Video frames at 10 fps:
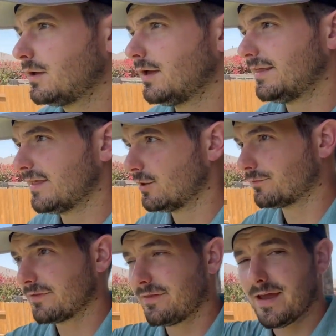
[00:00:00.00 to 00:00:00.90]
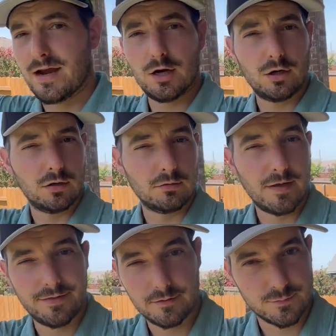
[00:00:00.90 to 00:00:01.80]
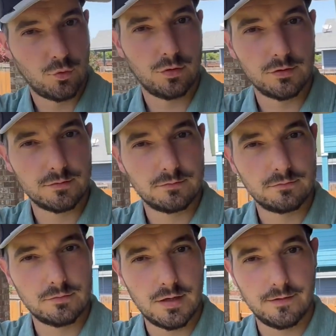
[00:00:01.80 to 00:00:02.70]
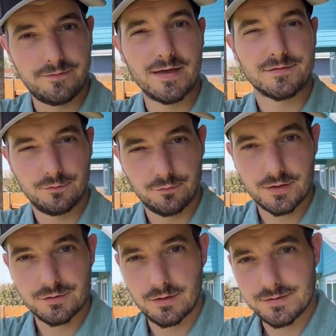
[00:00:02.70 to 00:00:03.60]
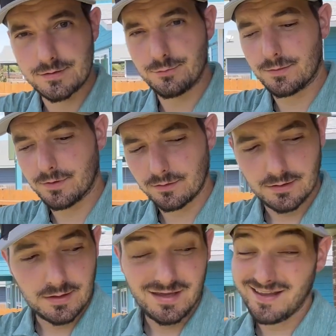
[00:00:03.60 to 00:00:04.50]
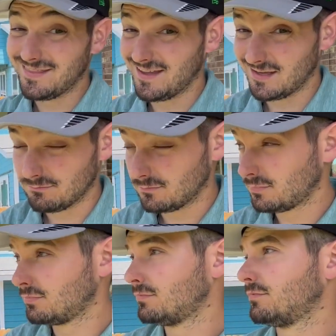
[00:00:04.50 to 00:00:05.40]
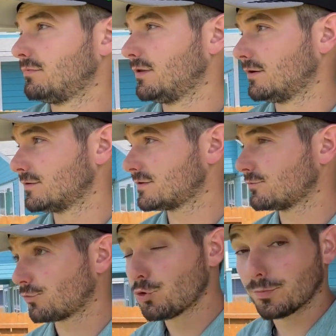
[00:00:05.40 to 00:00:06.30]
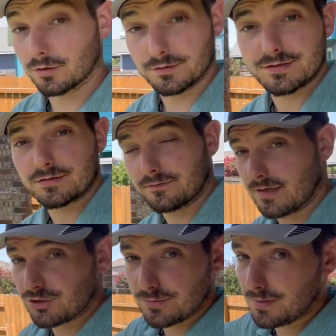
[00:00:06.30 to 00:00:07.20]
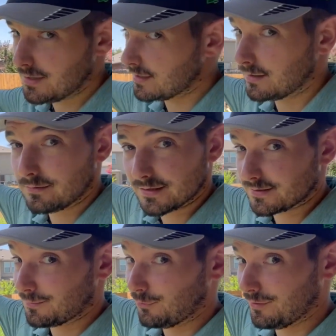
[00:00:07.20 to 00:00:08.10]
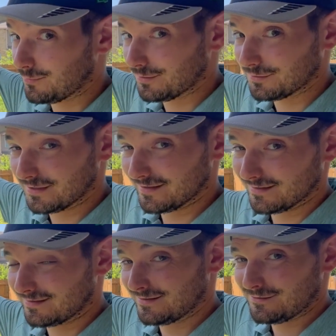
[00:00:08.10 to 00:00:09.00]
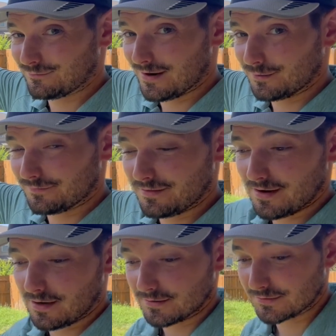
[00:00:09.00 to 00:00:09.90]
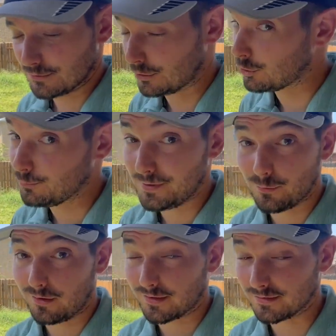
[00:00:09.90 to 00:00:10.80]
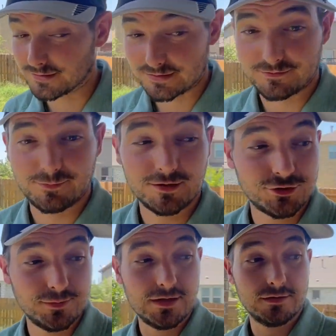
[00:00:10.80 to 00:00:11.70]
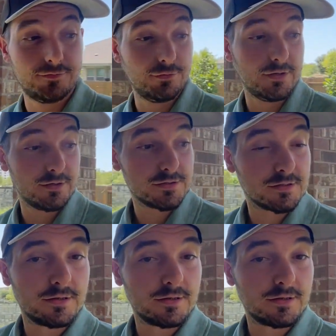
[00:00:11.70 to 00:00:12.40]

And then over there, I think there's more fast food restaurants too being built. And then there's rumors of HEB at some point building right over there. So you could be walking distance from HEB in a few years.